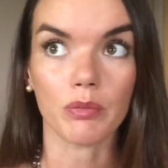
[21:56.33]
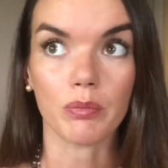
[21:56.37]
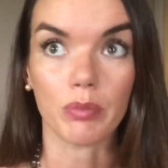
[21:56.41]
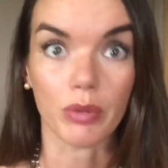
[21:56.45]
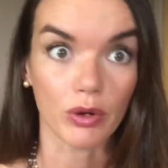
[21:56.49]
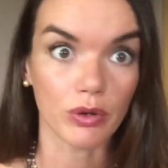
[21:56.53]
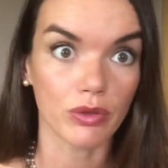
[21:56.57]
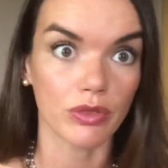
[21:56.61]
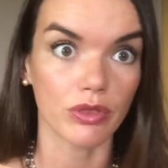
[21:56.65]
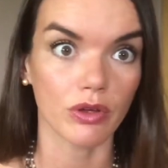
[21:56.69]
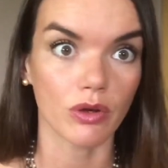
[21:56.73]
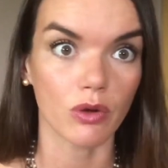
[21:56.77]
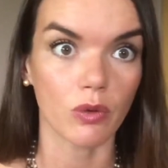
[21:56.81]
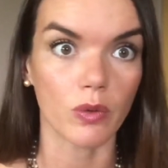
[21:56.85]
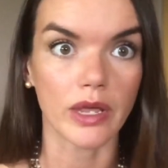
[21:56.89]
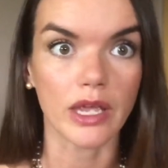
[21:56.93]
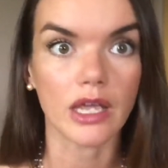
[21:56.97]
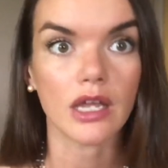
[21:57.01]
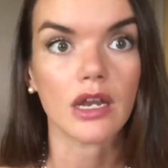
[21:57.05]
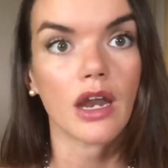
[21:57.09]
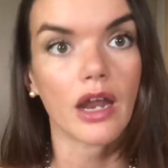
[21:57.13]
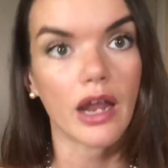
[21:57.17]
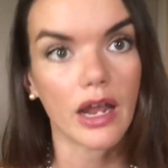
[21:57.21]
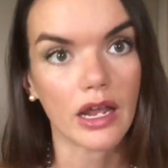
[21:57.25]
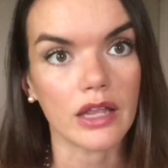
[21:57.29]
both the
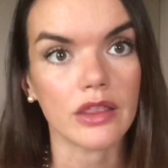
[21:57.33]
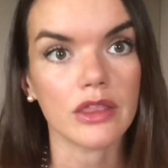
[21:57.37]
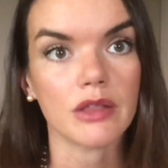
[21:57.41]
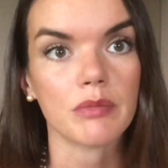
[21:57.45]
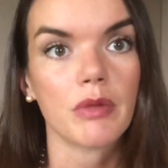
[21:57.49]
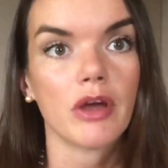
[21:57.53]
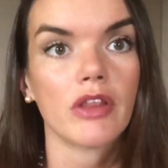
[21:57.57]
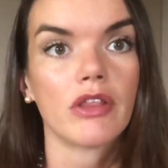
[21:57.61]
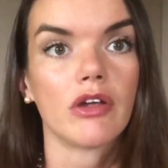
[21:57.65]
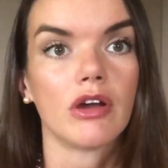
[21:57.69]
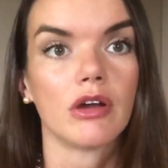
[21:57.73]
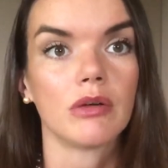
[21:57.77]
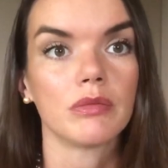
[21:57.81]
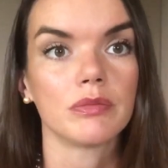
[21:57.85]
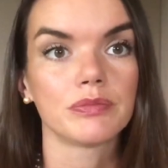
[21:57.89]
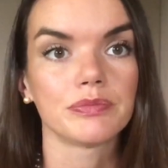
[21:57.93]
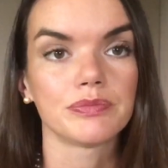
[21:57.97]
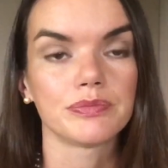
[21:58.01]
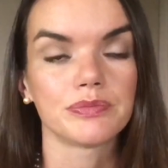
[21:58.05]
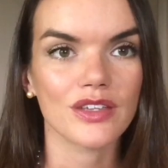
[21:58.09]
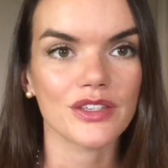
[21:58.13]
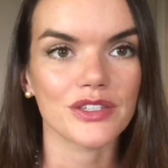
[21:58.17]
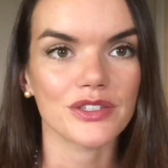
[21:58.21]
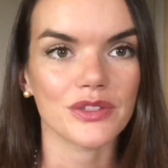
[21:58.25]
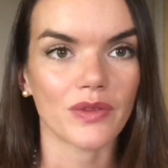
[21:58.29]
queen and the mother.
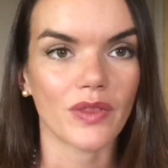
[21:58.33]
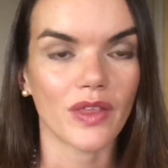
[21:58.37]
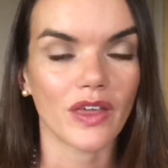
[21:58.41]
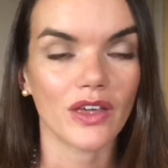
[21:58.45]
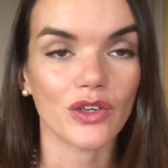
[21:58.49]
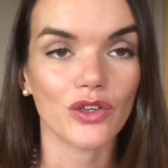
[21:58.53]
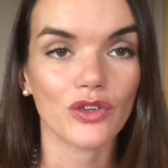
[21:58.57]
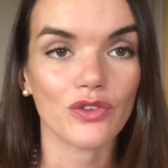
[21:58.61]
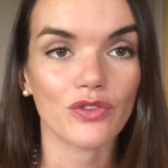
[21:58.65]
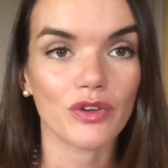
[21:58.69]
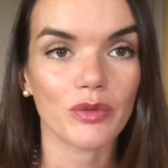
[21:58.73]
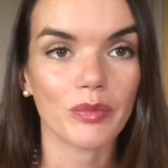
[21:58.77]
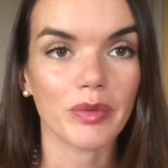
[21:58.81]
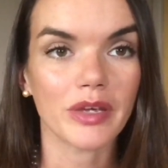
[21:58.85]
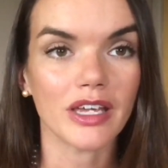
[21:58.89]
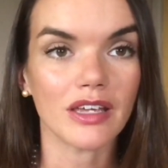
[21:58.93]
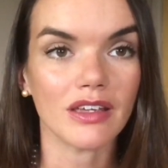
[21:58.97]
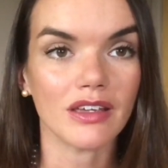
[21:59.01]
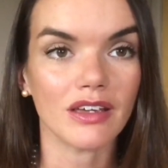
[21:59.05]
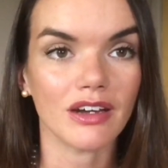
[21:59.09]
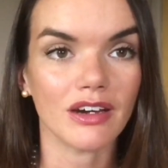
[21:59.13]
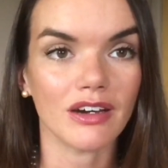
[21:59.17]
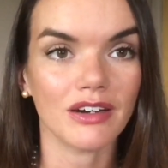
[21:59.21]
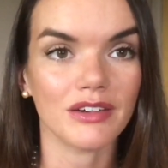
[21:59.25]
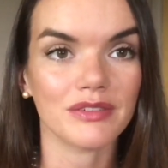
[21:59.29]
So thank you for
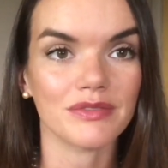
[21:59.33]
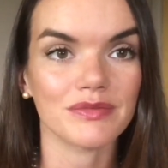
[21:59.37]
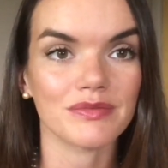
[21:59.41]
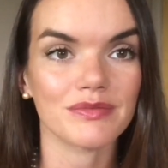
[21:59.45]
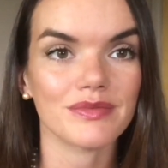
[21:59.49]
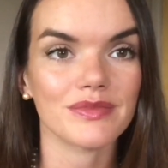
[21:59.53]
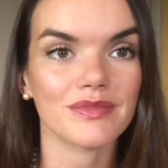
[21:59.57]
being here.